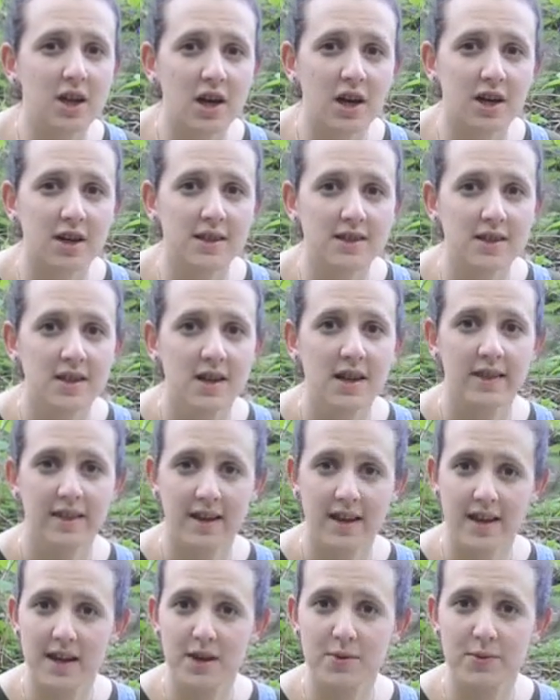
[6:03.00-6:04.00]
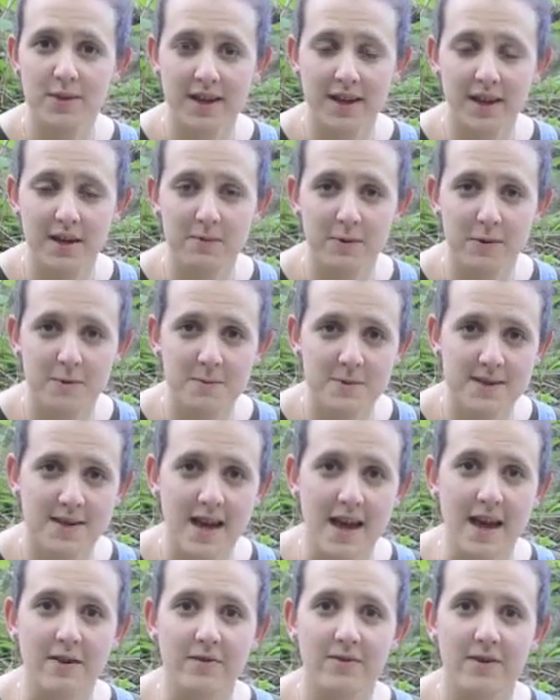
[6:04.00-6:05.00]
God that he would keep them
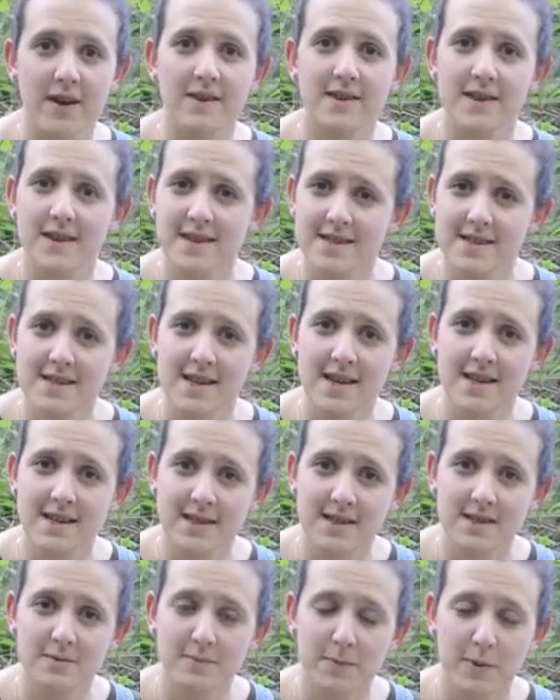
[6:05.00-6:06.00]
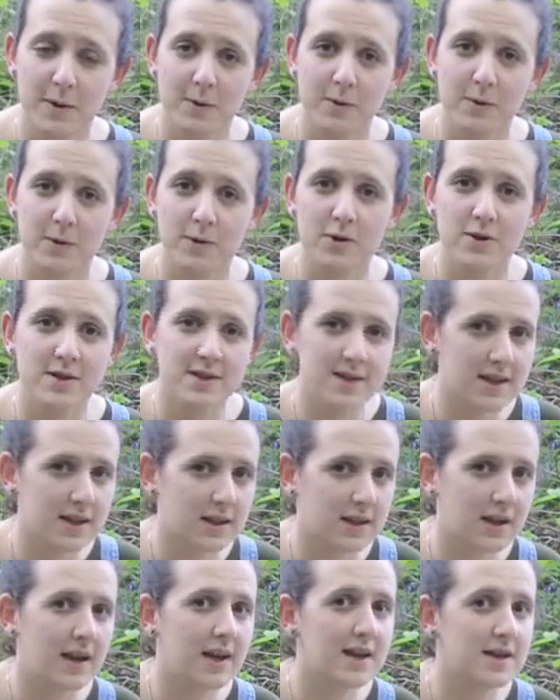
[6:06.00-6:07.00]
safe, and they stayed in the boat until
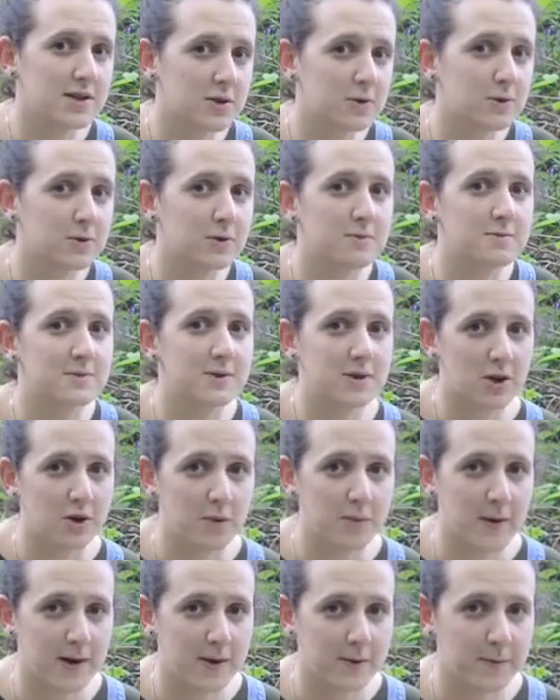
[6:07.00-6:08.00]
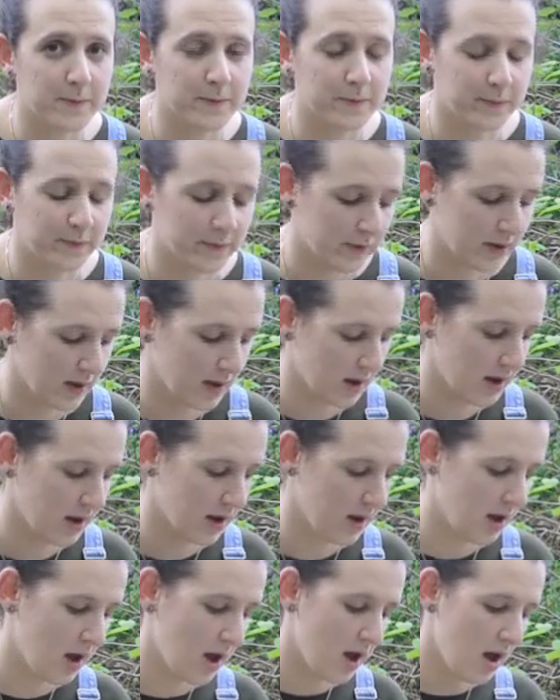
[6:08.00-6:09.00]
he told them to come out.
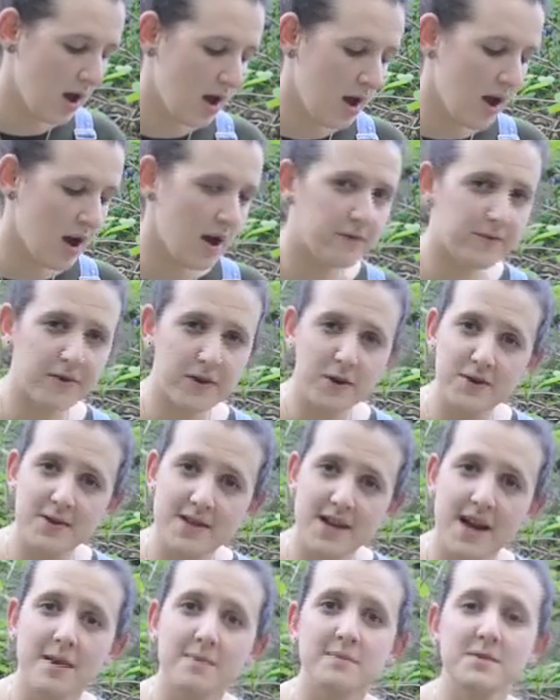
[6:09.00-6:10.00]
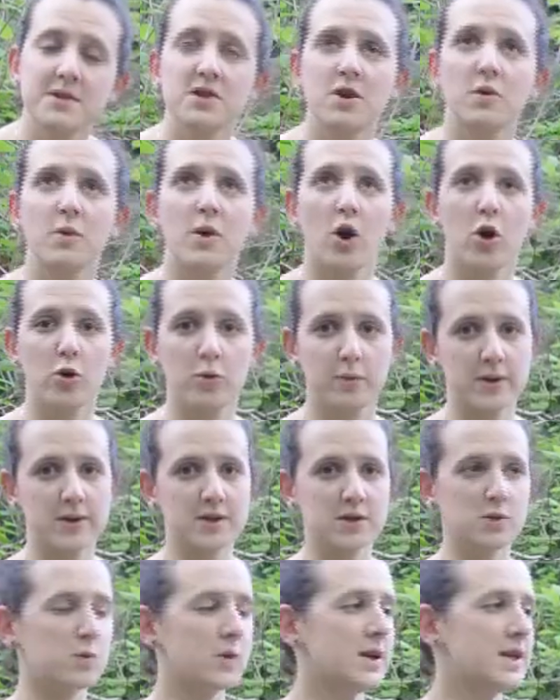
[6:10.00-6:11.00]
A few times Noah
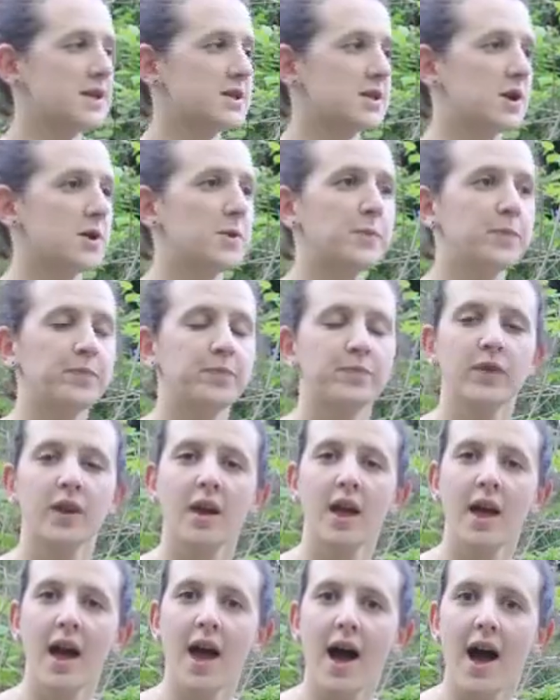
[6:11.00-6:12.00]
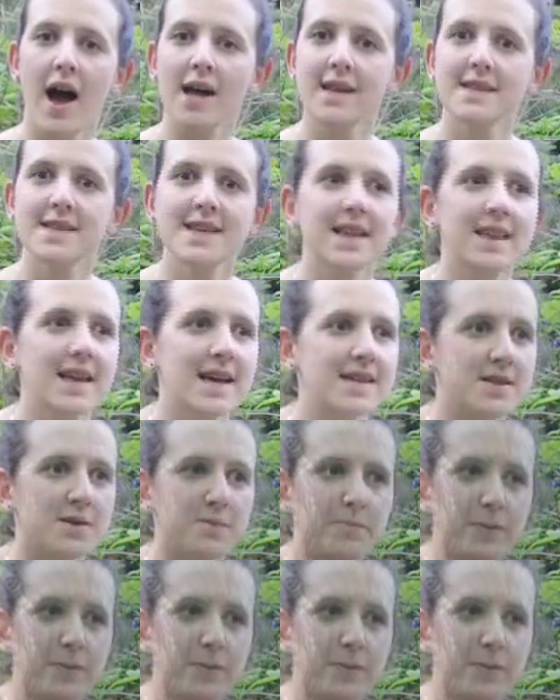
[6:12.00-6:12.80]
opened a window and he let a